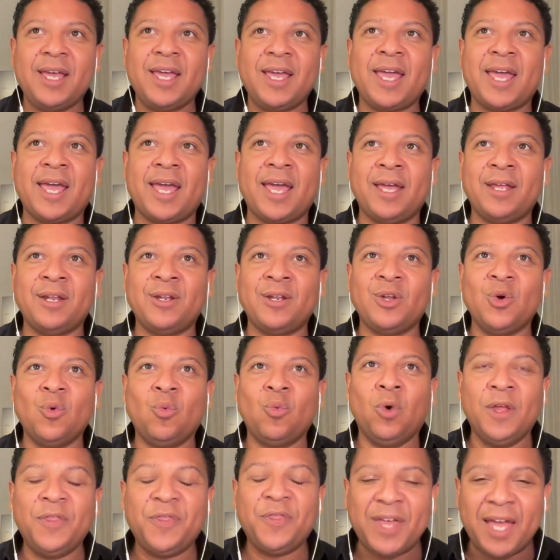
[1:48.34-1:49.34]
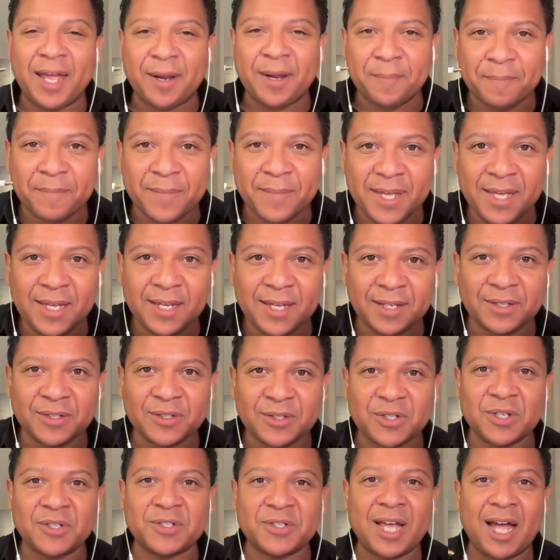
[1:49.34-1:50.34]
And what that
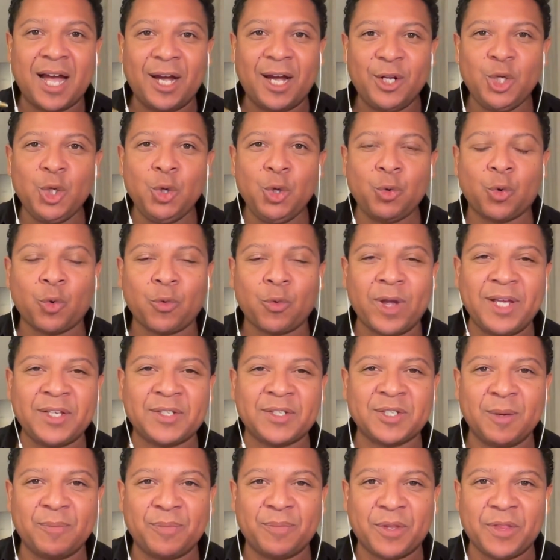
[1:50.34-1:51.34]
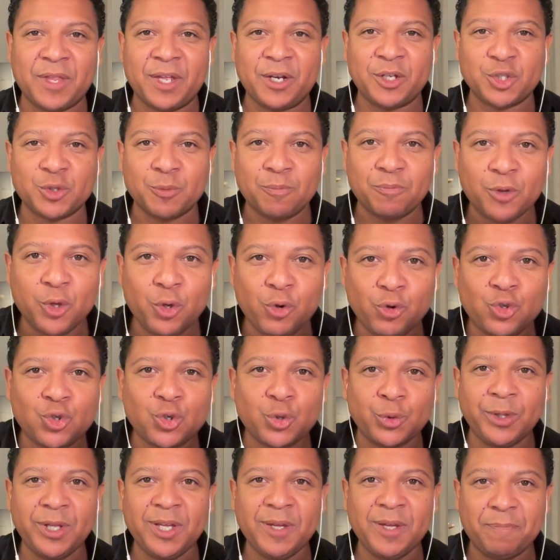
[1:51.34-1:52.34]
means is, how do you create something that is
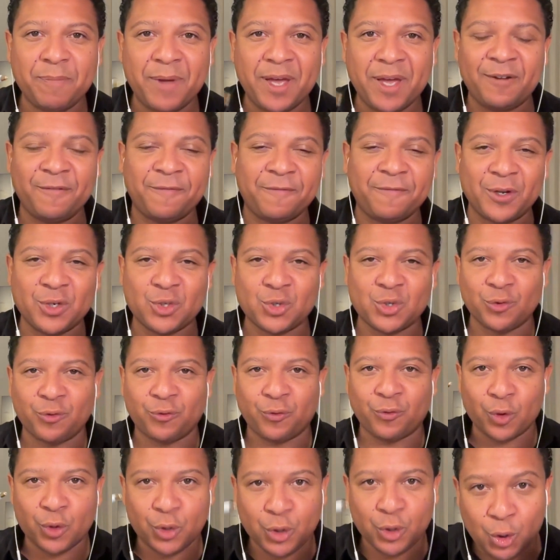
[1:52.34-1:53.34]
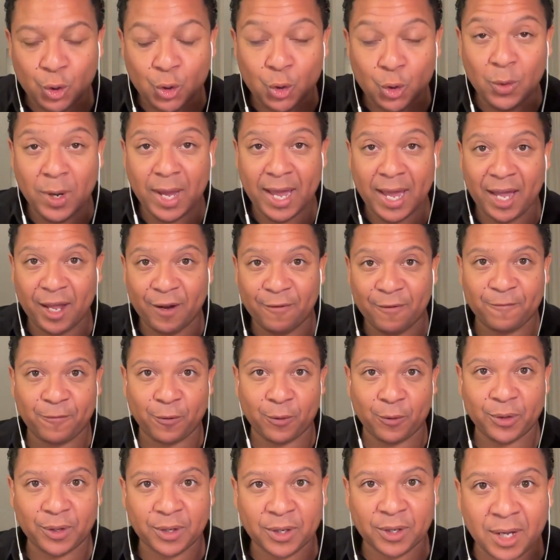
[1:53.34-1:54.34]
mutually beneficial for you and
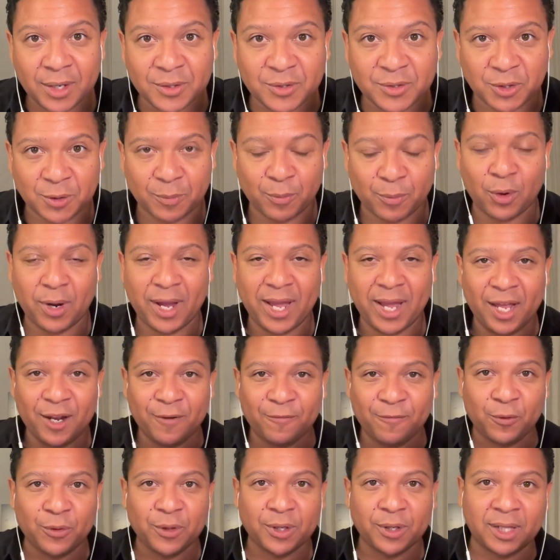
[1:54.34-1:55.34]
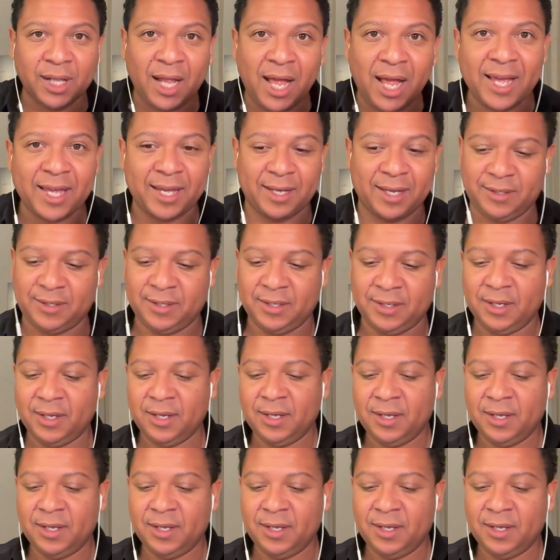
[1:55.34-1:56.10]
for the customer and for the client?